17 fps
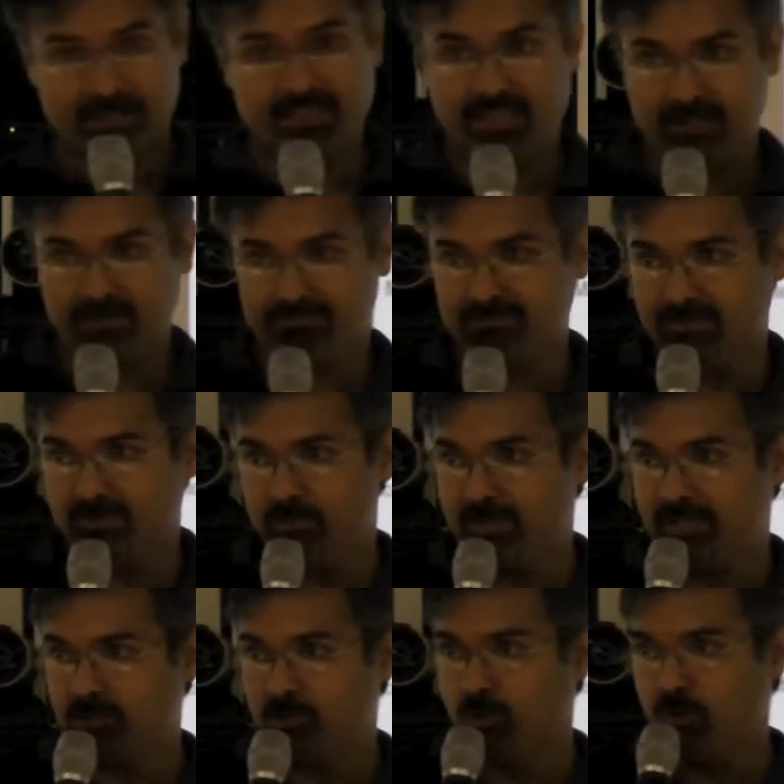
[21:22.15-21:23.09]
they, they
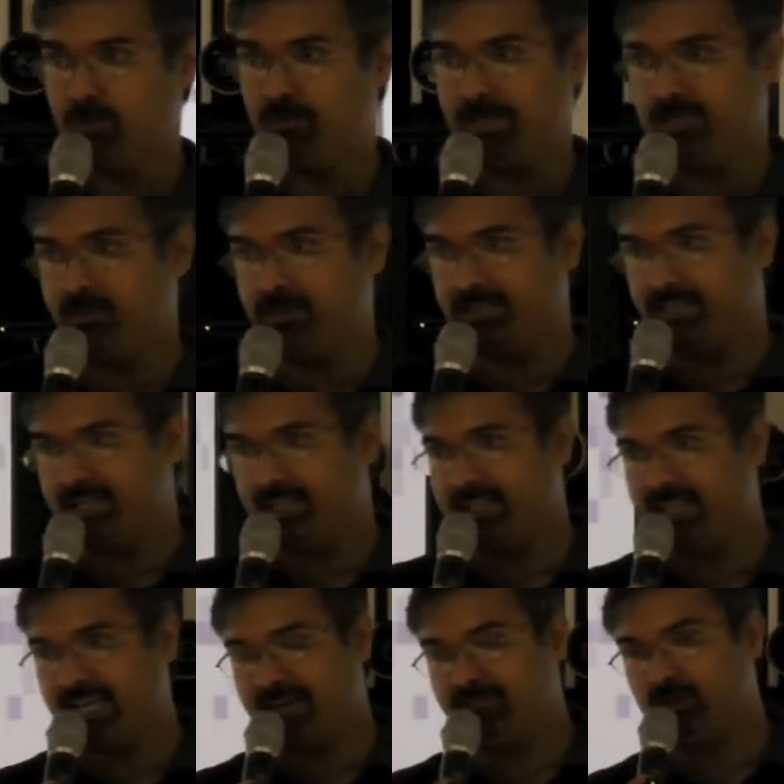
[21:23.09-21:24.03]
were told, by the way,
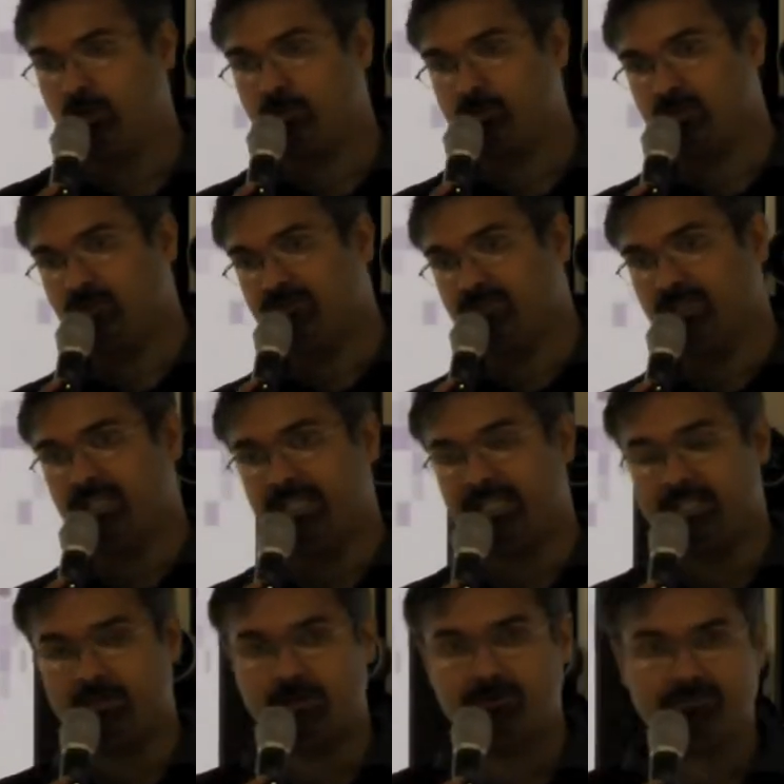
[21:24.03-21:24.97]
that they have the option of
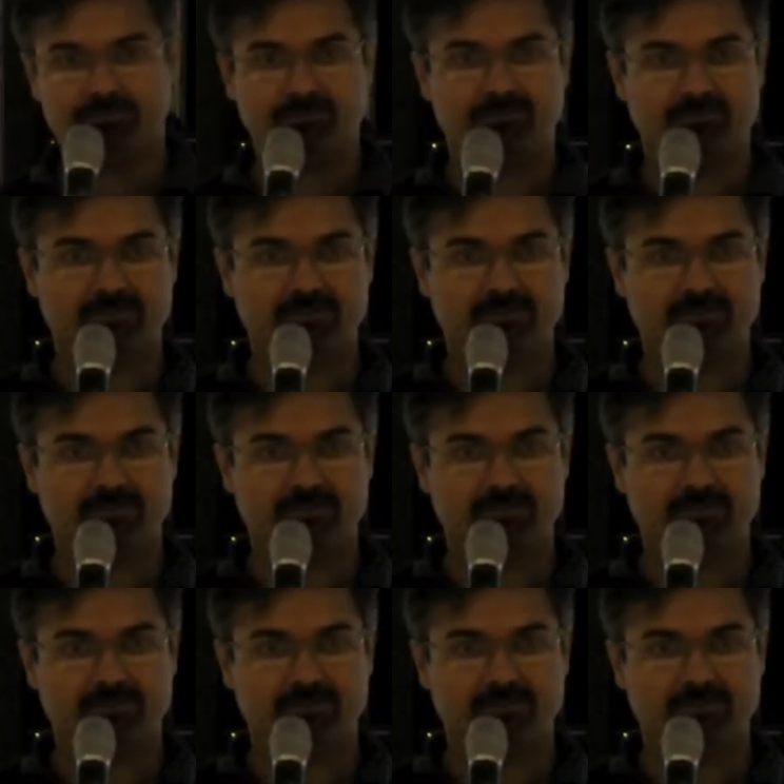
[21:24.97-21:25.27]
turning it off.